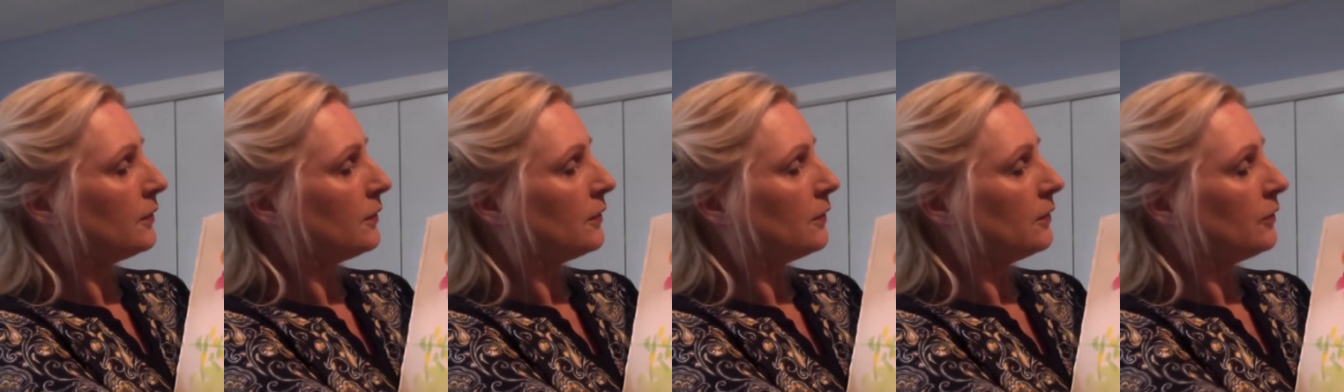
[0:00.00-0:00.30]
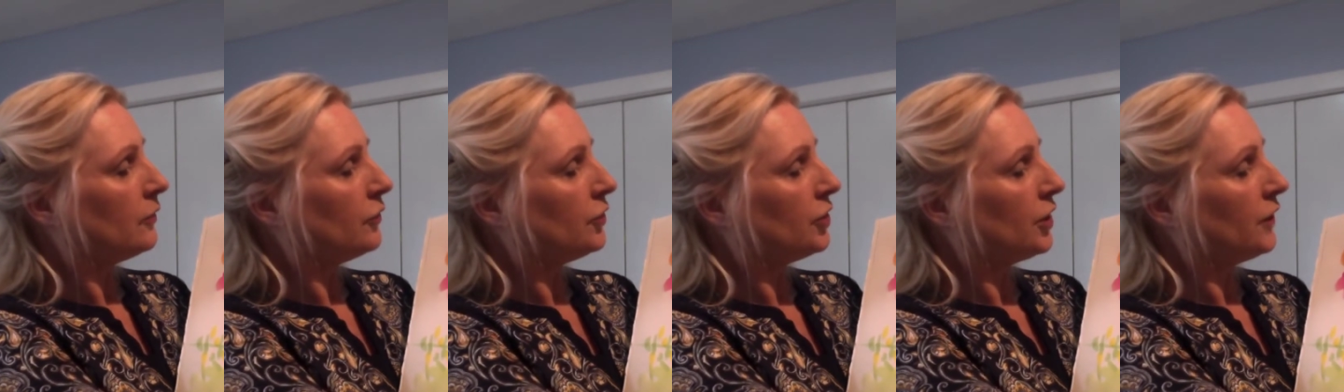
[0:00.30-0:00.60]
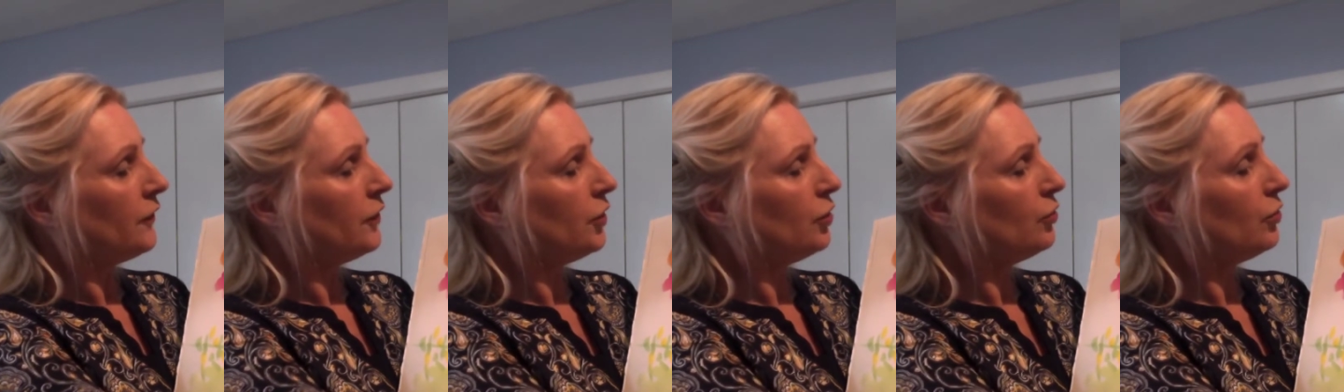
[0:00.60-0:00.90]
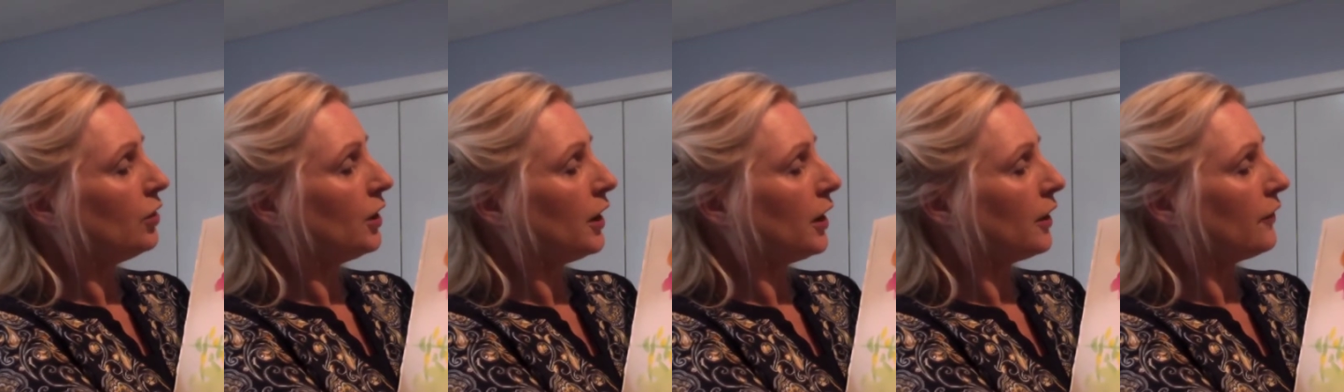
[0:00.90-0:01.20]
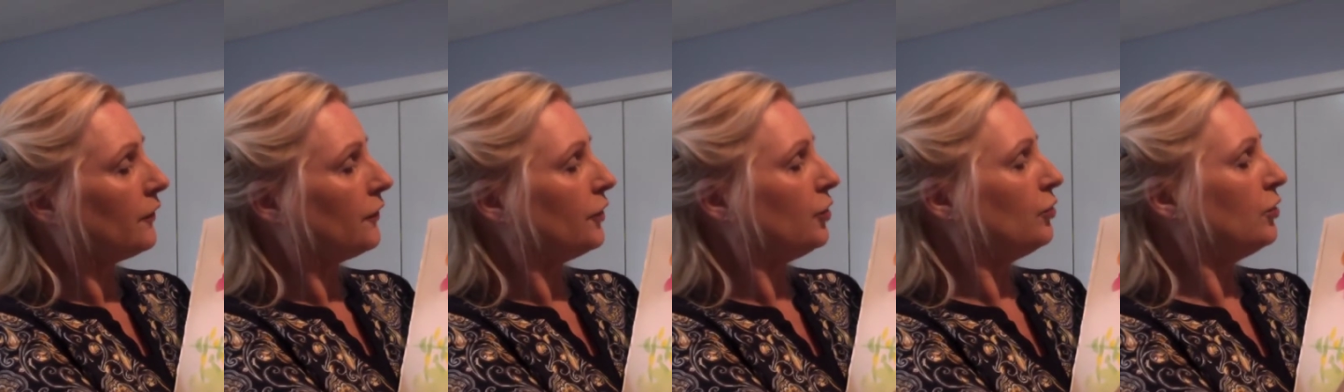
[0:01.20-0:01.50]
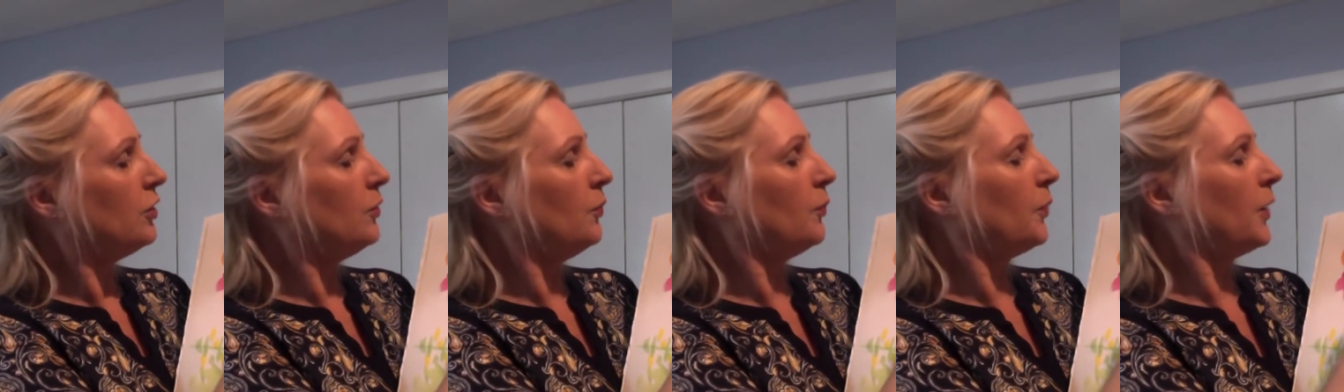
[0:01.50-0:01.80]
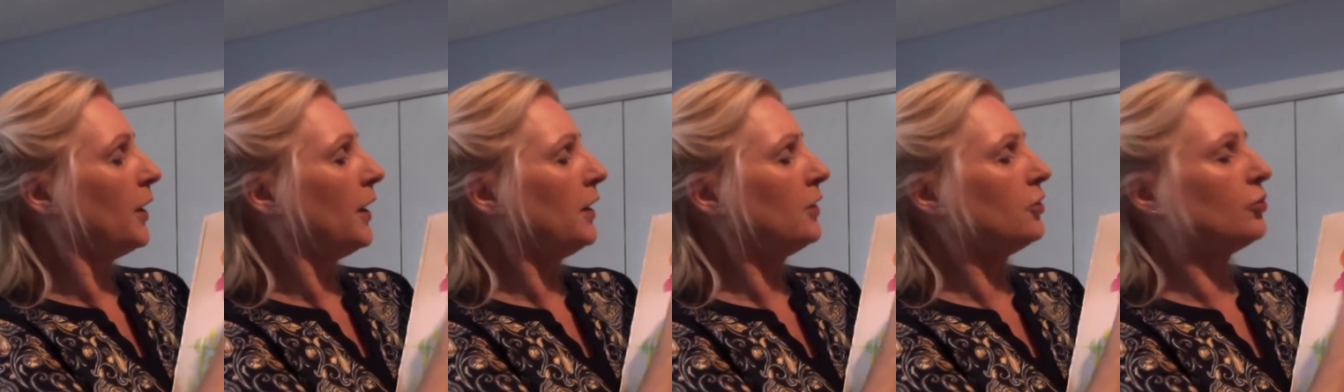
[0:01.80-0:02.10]
Whatever you have, you can
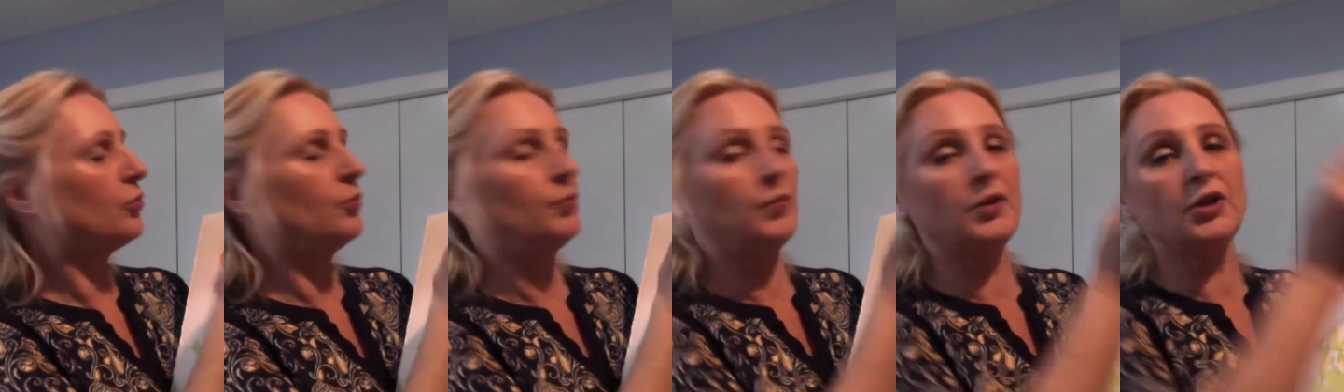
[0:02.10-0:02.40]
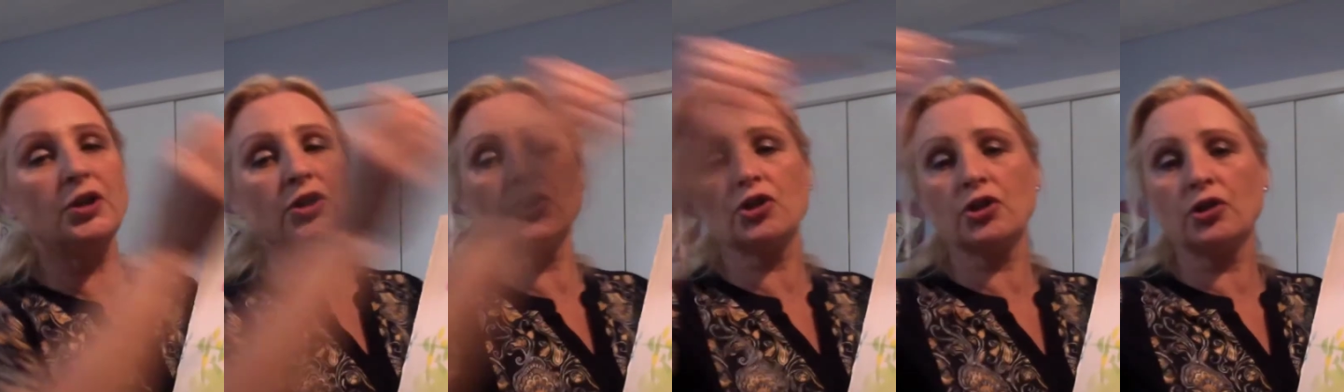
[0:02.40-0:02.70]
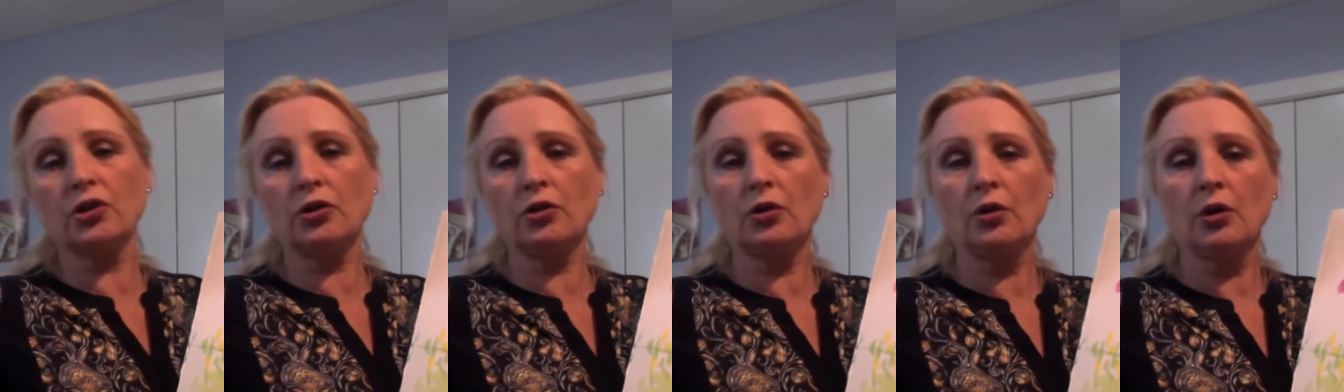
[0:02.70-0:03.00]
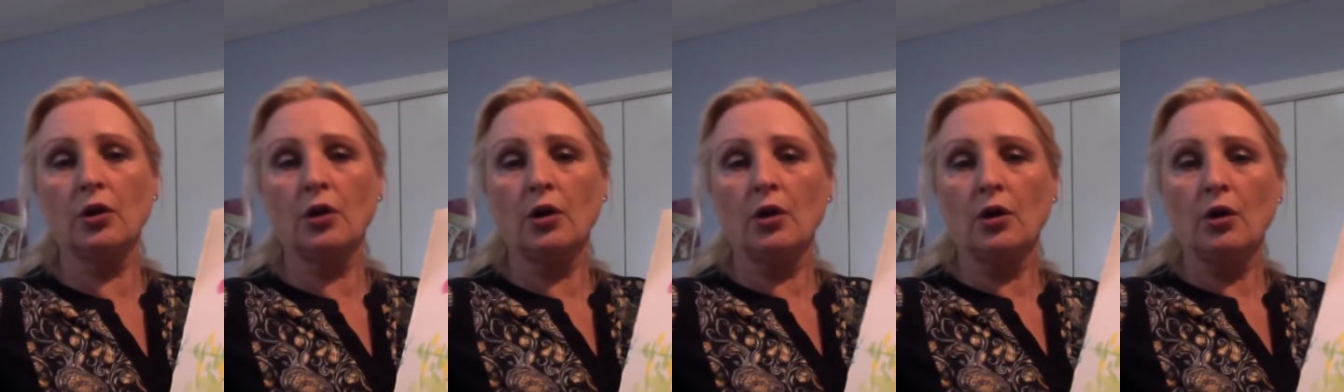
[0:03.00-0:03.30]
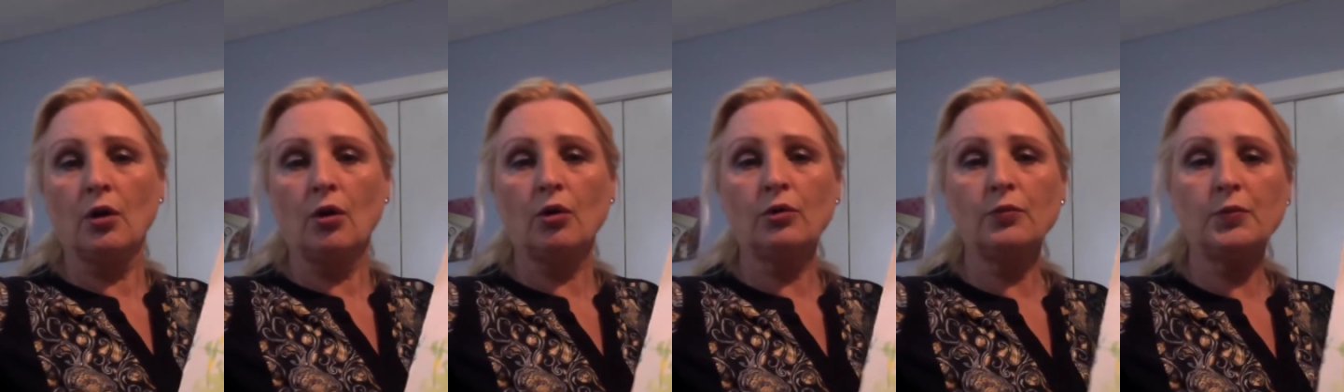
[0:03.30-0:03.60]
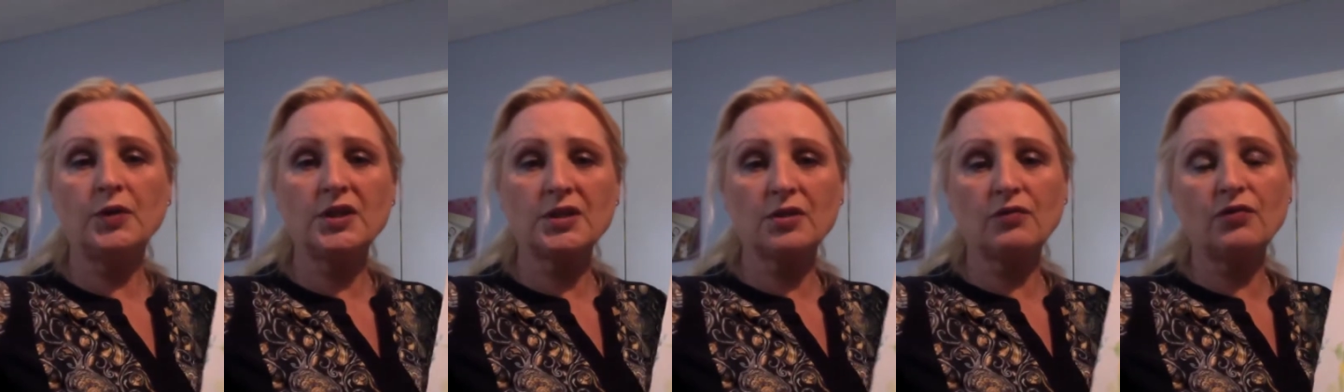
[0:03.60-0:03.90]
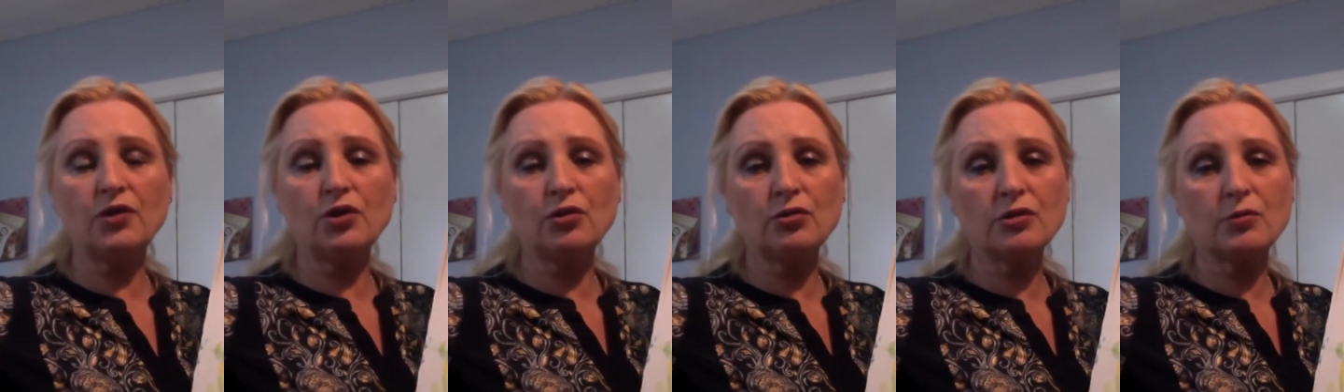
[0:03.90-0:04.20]
paint your picture on piece of
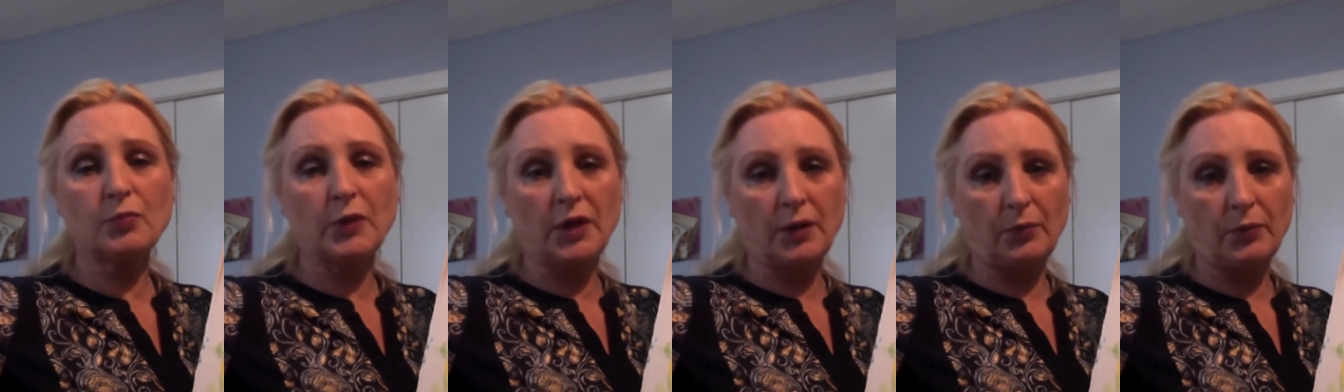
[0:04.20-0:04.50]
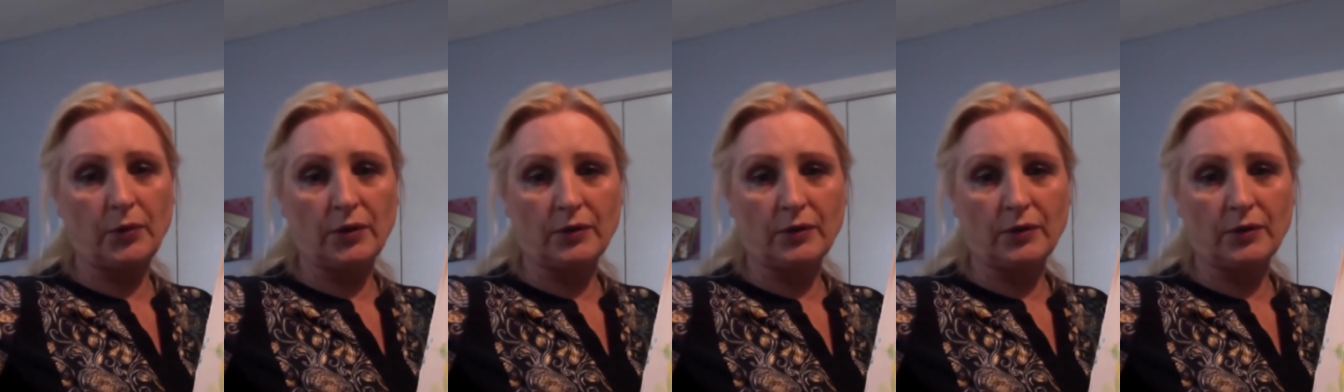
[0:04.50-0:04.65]
newspaper.